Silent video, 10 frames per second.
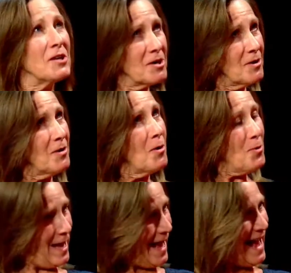They're
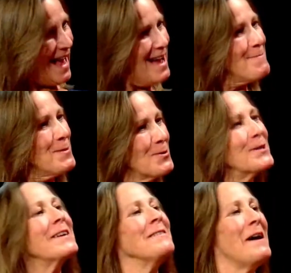okay. I'm
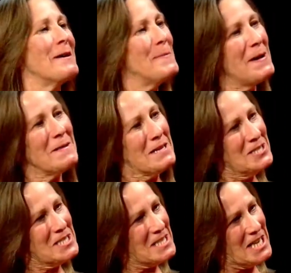learning a lot about
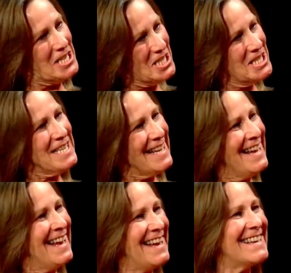legislation
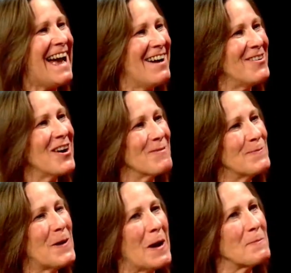and how
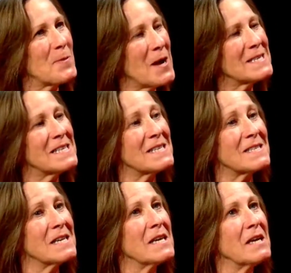our
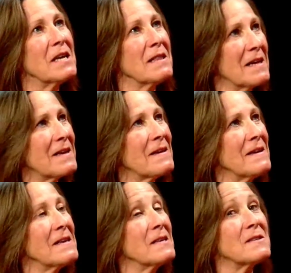process
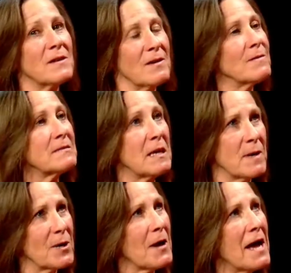is a
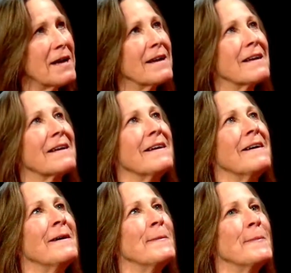democratic
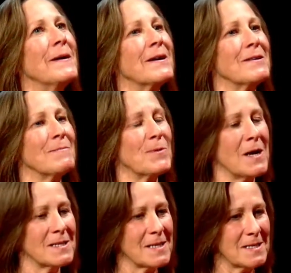
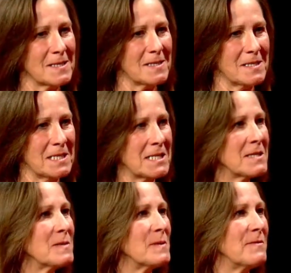process that's
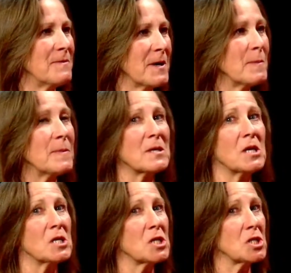intended to be fair but
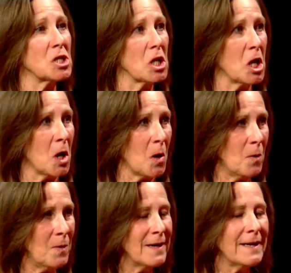
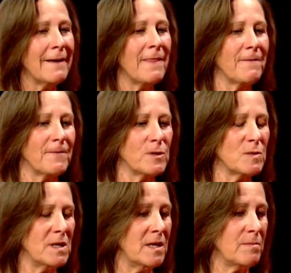slow. The
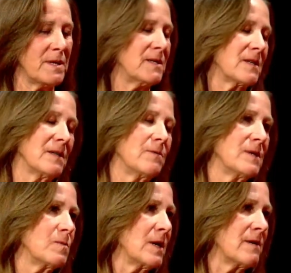first meeting basically
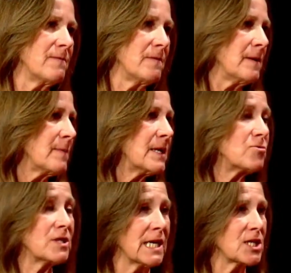was one of
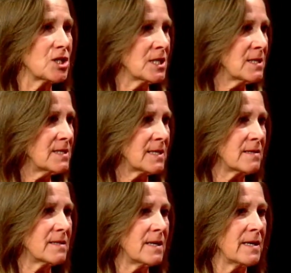introductions
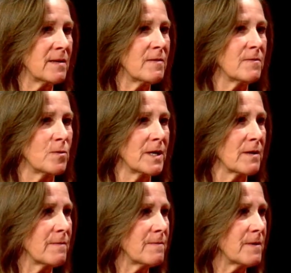and the
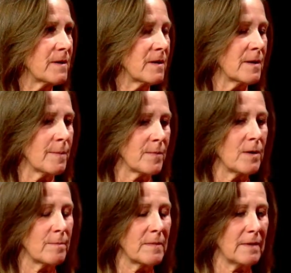voting of the
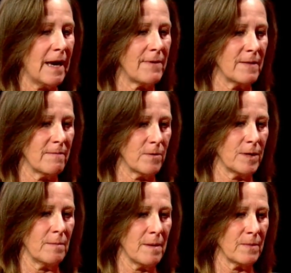having the
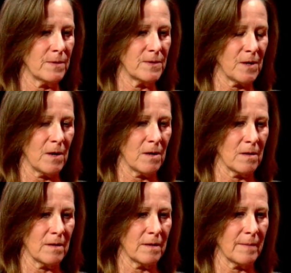voting members
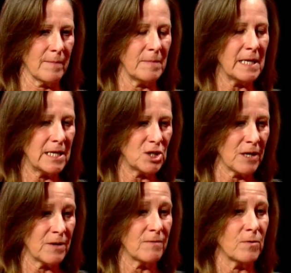all meet each
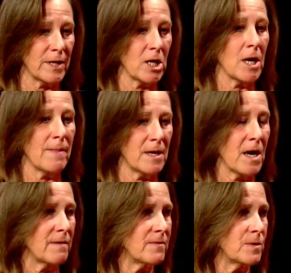other, voting on the
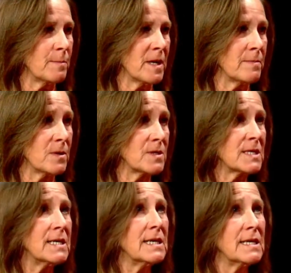non-voting members.